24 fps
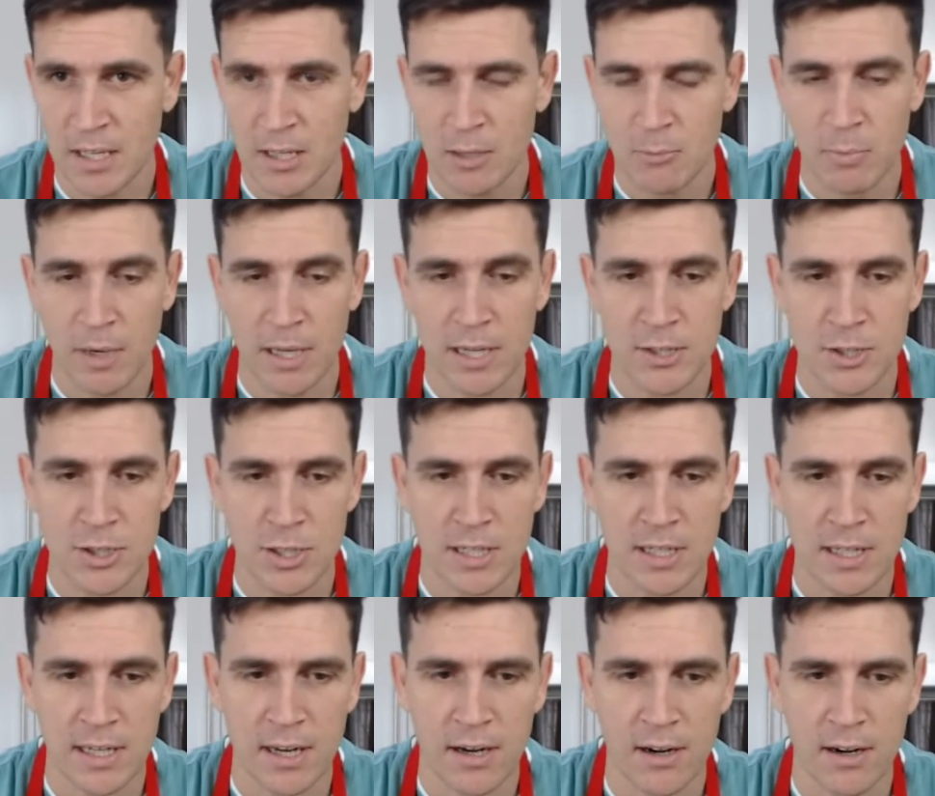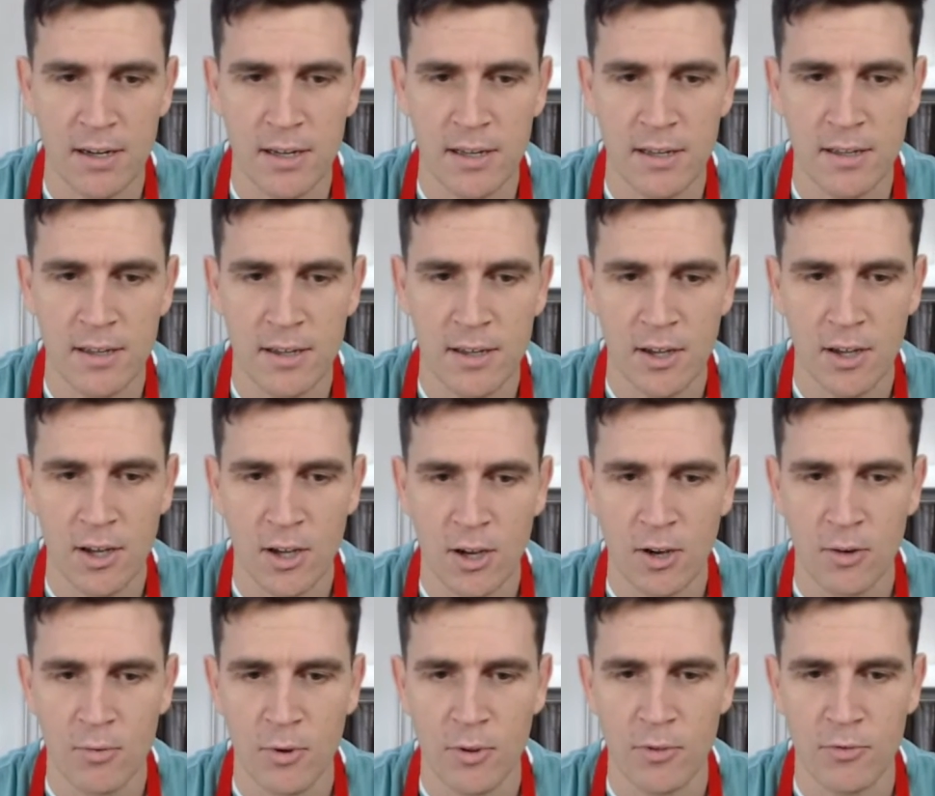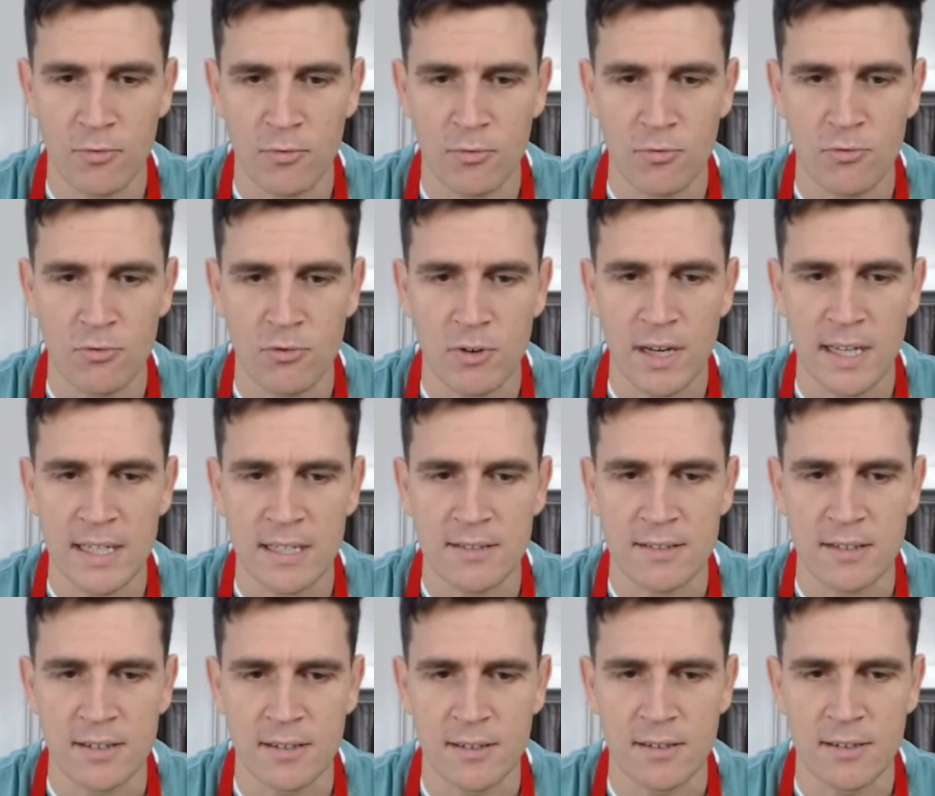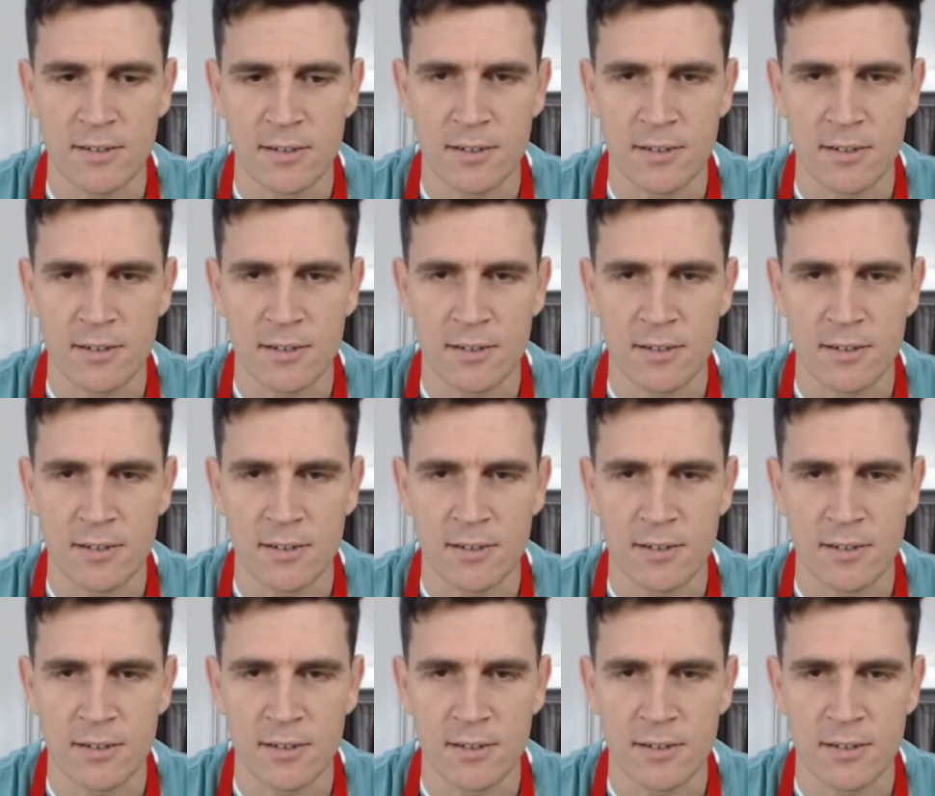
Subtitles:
Butter chicken curry with raita.